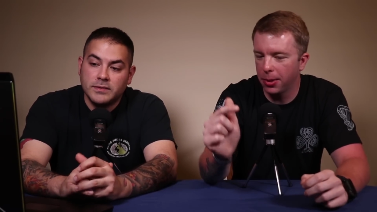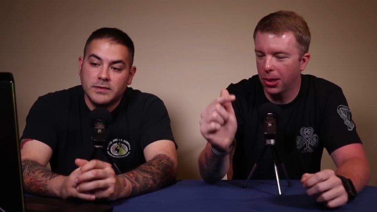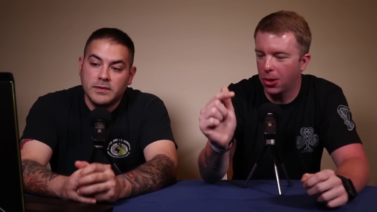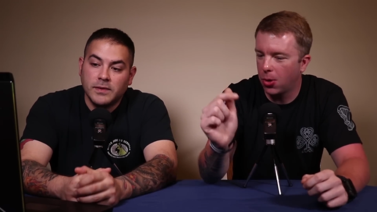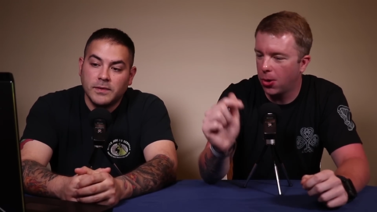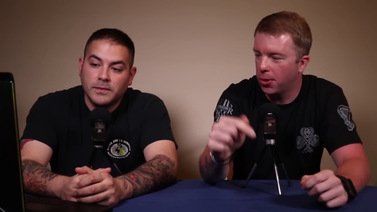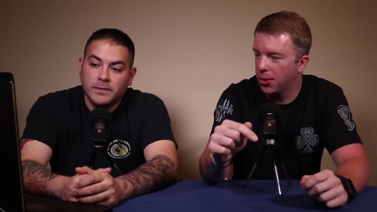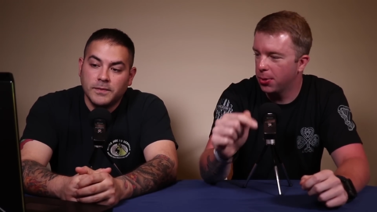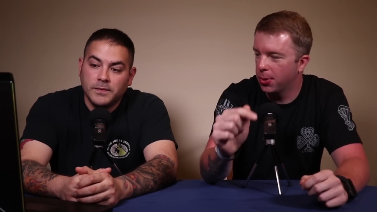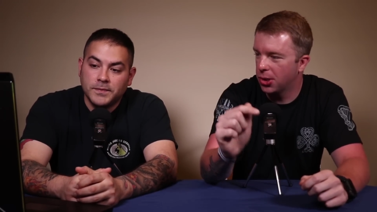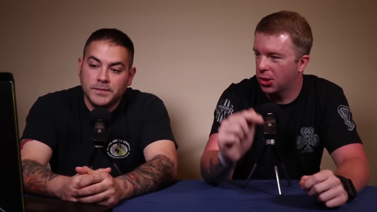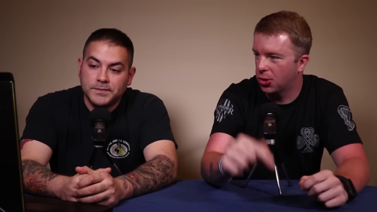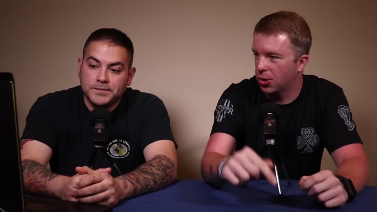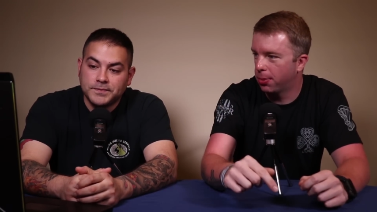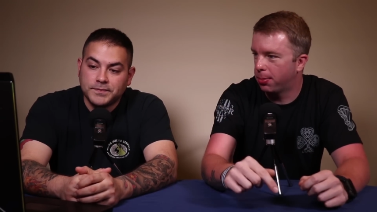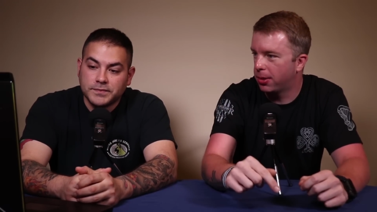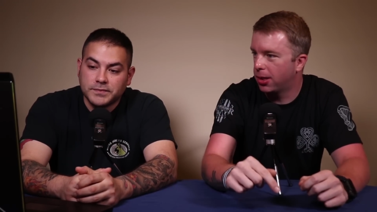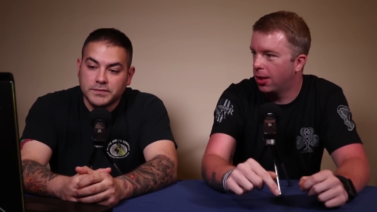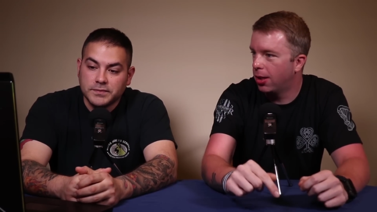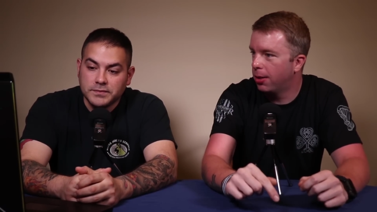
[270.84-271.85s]
Speaker 1: been called to a
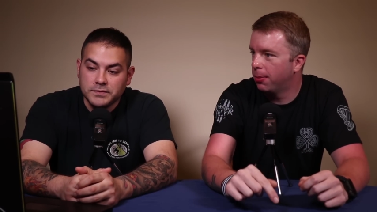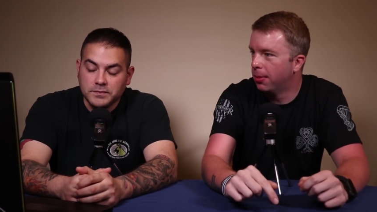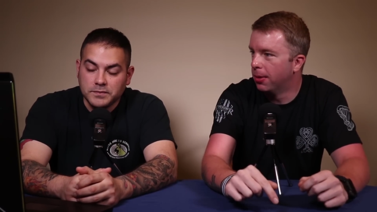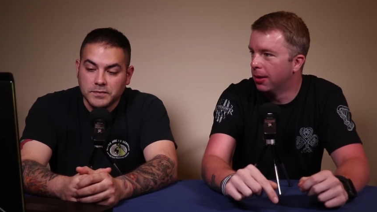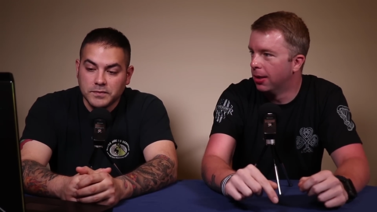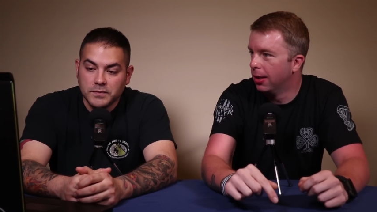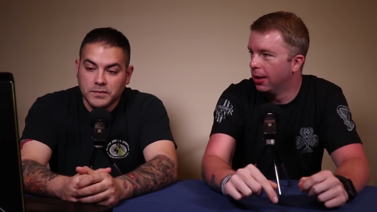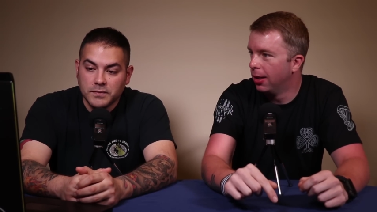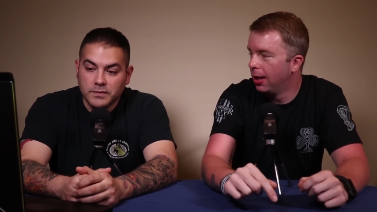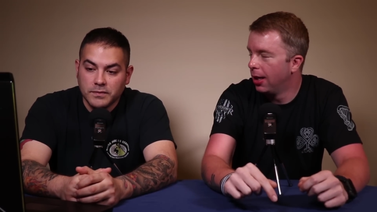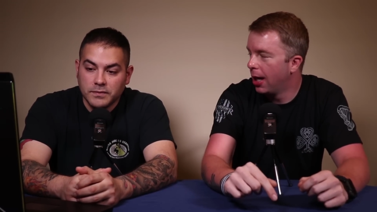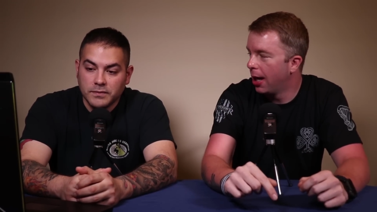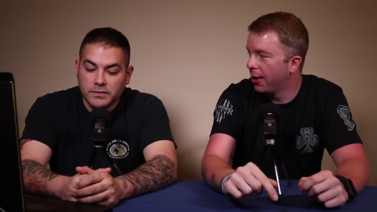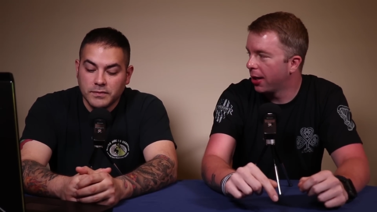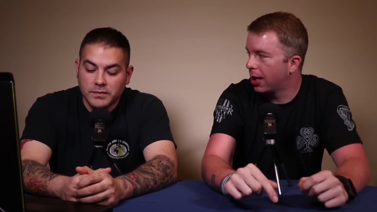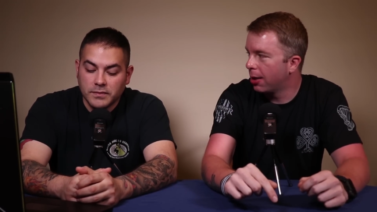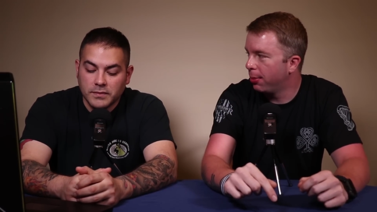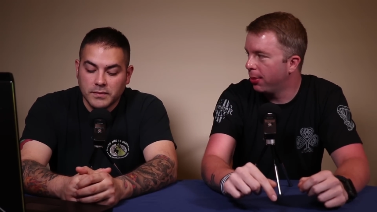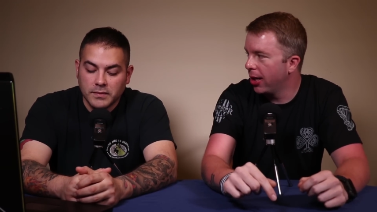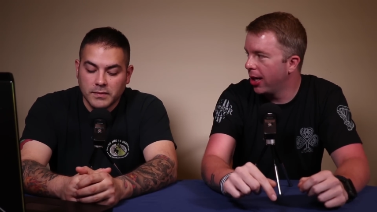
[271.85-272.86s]
strip club and the
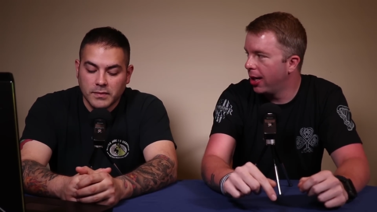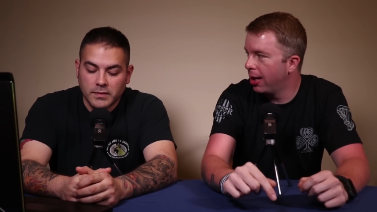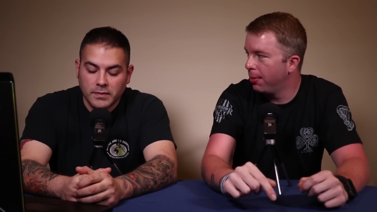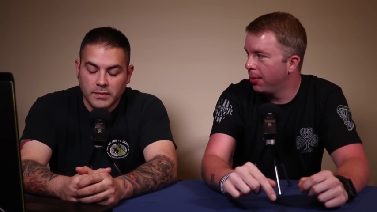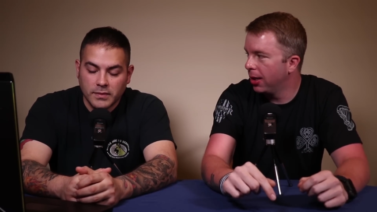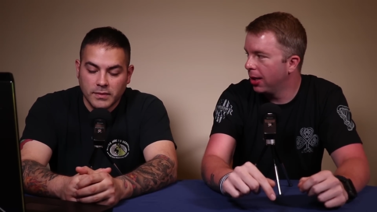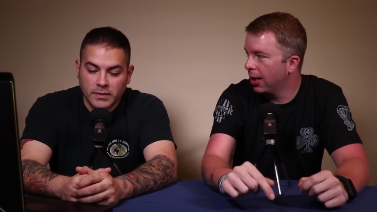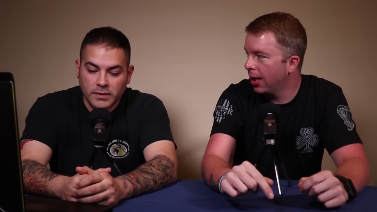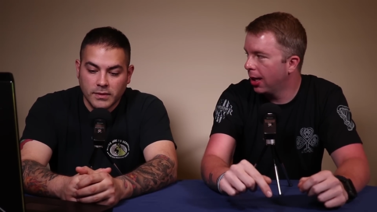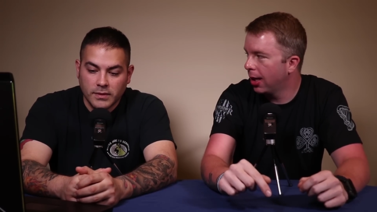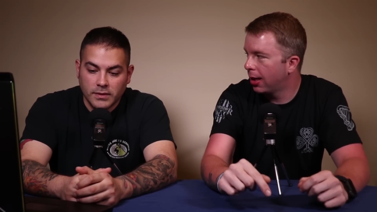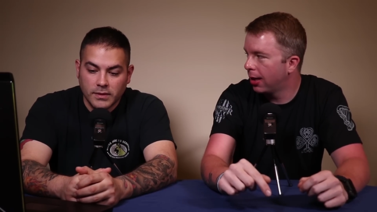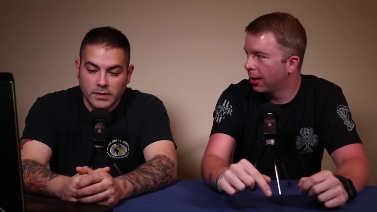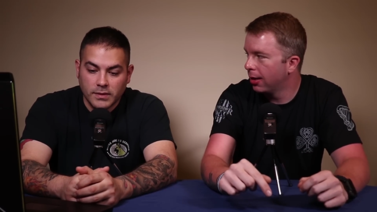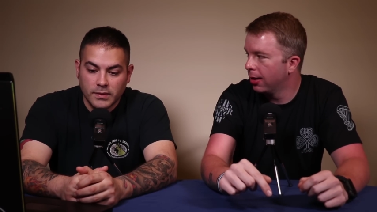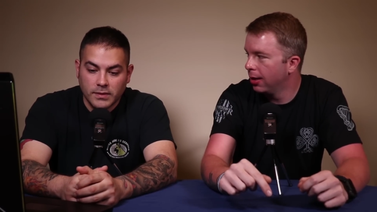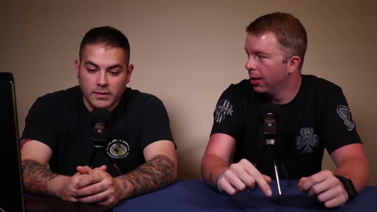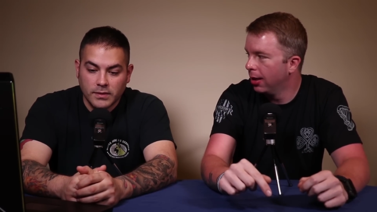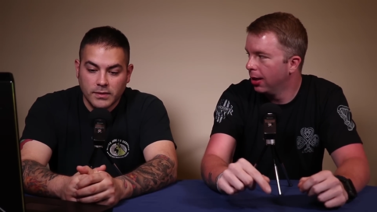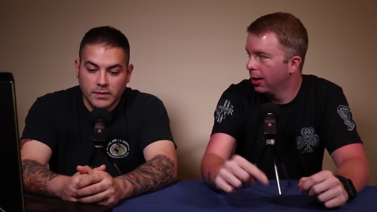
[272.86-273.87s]
complainant been like,
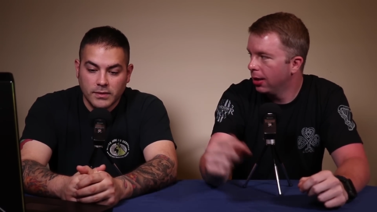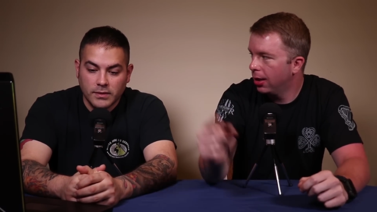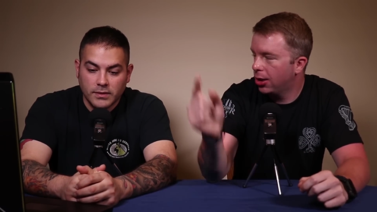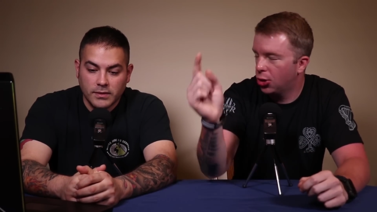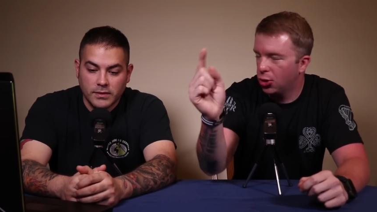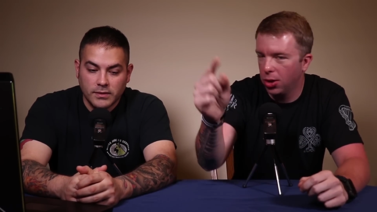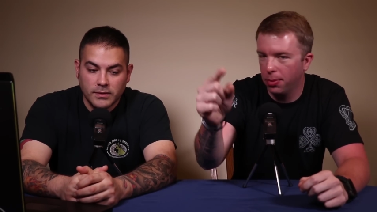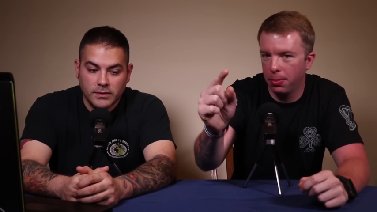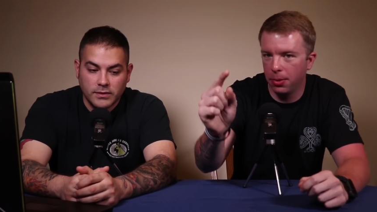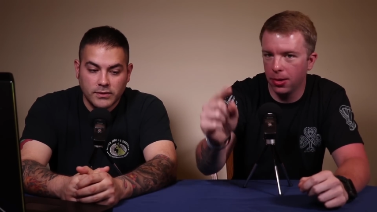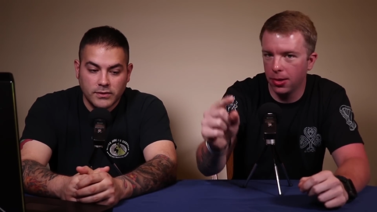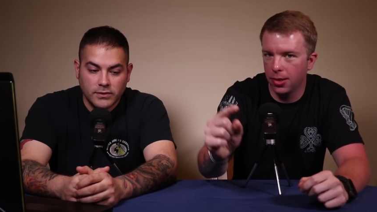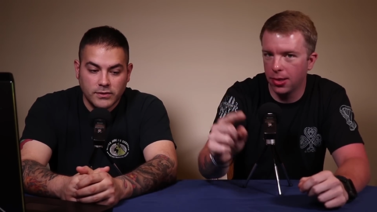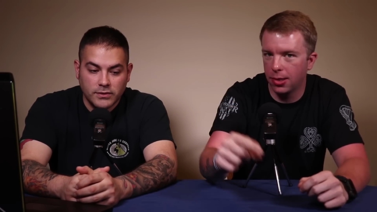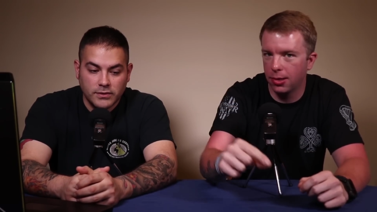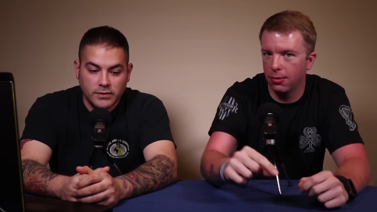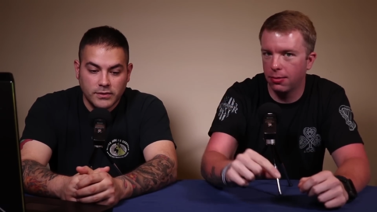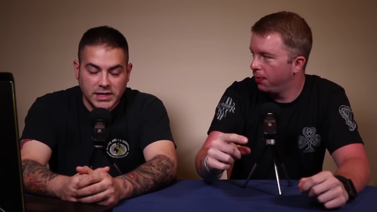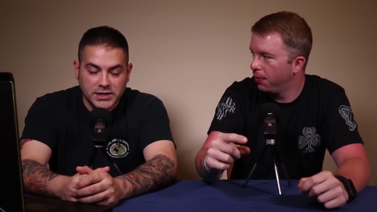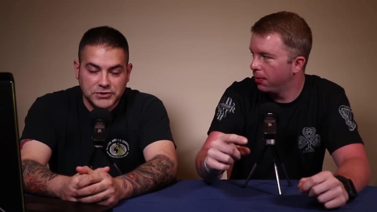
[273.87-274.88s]
the stripper's
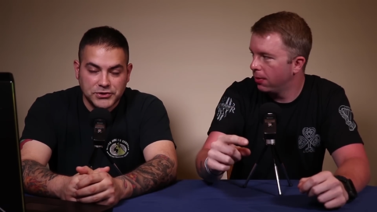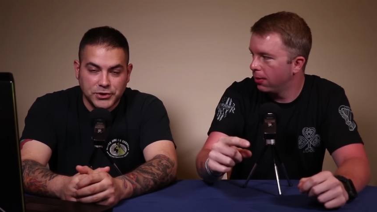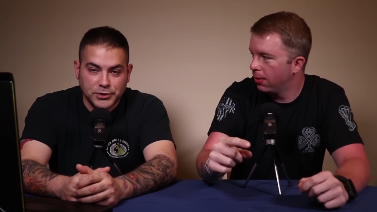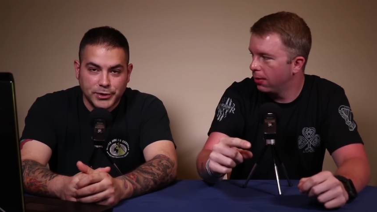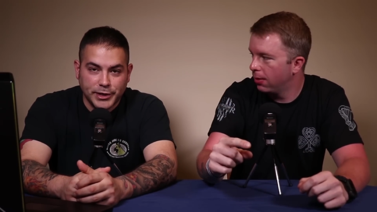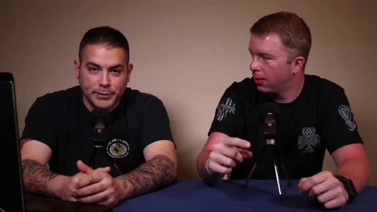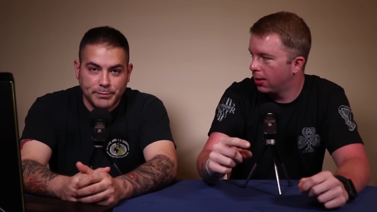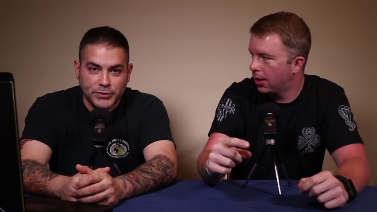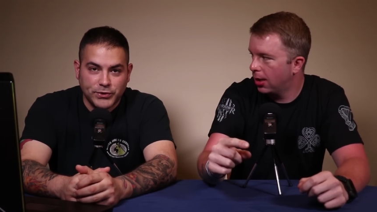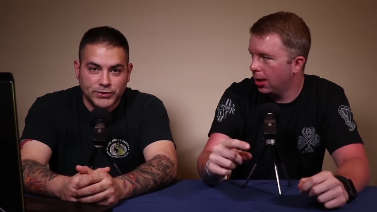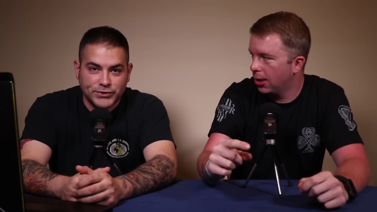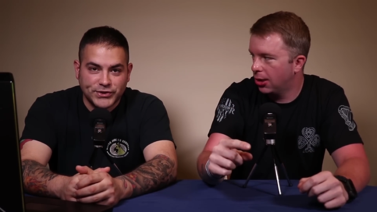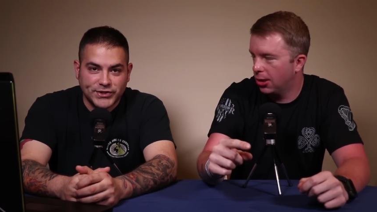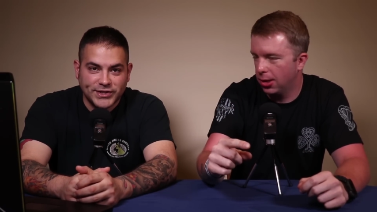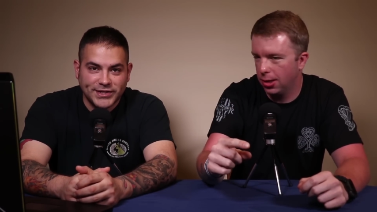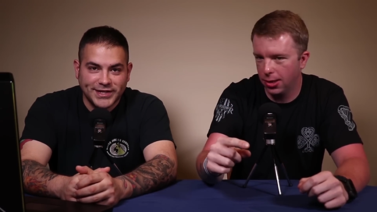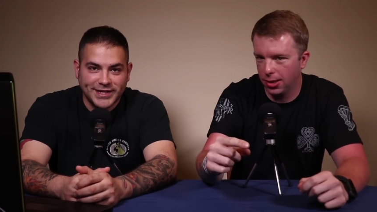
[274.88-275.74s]
touching her nipples, touching